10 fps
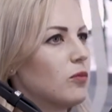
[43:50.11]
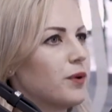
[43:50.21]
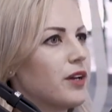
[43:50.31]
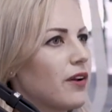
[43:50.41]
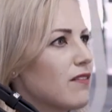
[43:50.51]

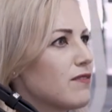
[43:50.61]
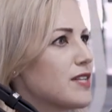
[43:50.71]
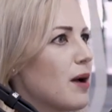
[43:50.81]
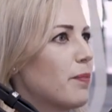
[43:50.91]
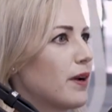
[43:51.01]
We don't have
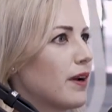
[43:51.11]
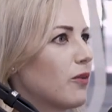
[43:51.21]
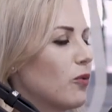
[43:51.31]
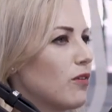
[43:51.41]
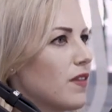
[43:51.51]
Zapper and
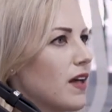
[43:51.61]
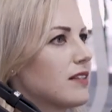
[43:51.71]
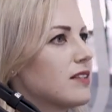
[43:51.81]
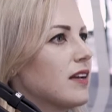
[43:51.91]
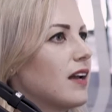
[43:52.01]
all of that,